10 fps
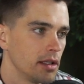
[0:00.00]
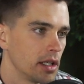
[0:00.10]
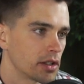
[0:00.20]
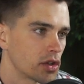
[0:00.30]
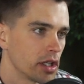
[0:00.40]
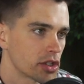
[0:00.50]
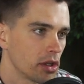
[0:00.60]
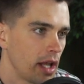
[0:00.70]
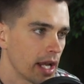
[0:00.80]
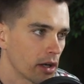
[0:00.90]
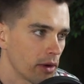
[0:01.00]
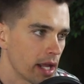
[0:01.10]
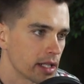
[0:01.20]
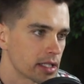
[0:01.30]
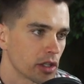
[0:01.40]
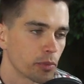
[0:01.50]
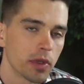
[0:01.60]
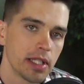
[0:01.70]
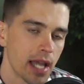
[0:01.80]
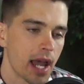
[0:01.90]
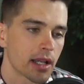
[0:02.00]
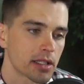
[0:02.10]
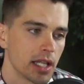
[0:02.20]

in a traditional IRA that's still pre-tax